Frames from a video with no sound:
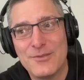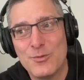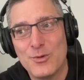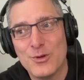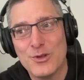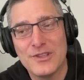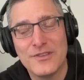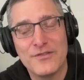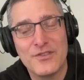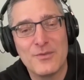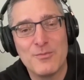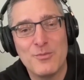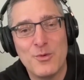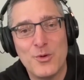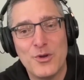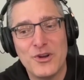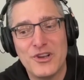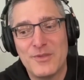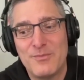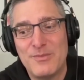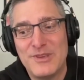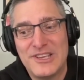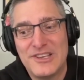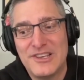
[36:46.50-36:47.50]
world of
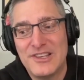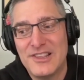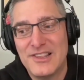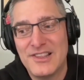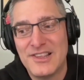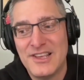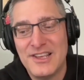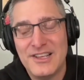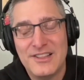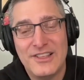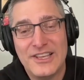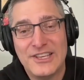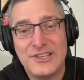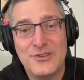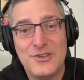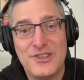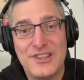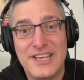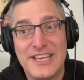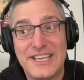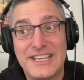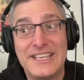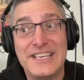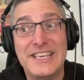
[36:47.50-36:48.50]
sports because, like you
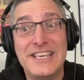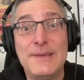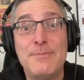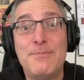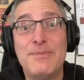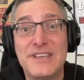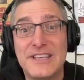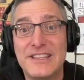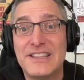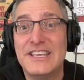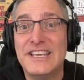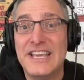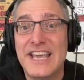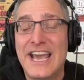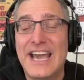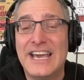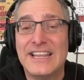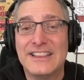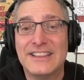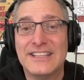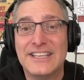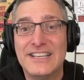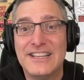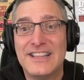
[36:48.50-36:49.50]
said, keeping the
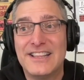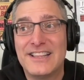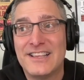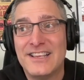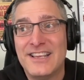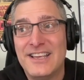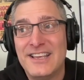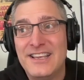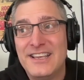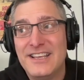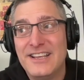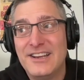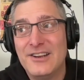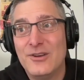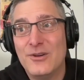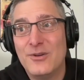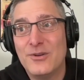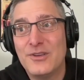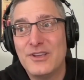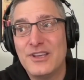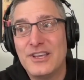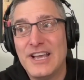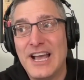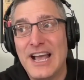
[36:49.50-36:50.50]
athletes.
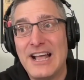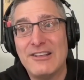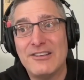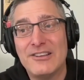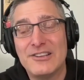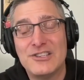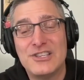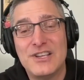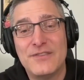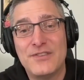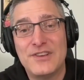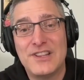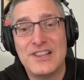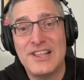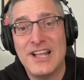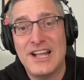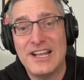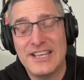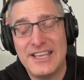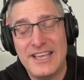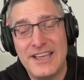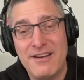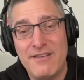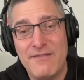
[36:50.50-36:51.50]
College, if it's
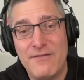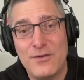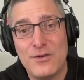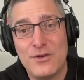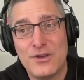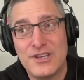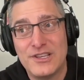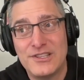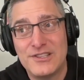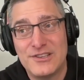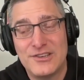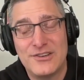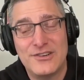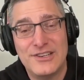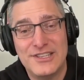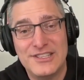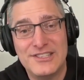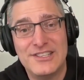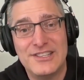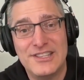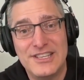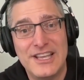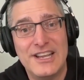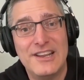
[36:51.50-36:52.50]
not careful, could turn
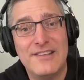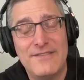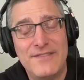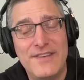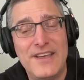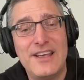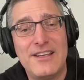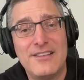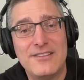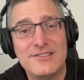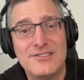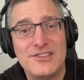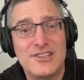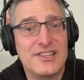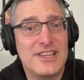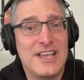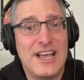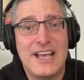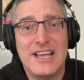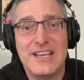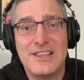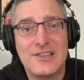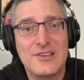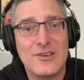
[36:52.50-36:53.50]
into the NFL and just
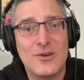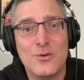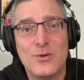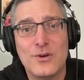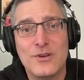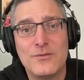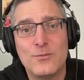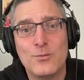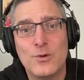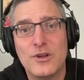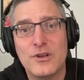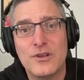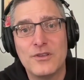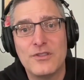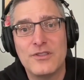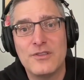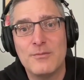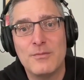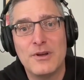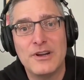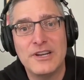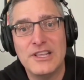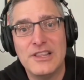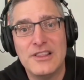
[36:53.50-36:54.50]
guys going where
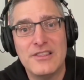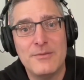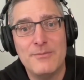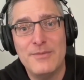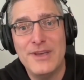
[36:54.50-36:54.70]
the money's the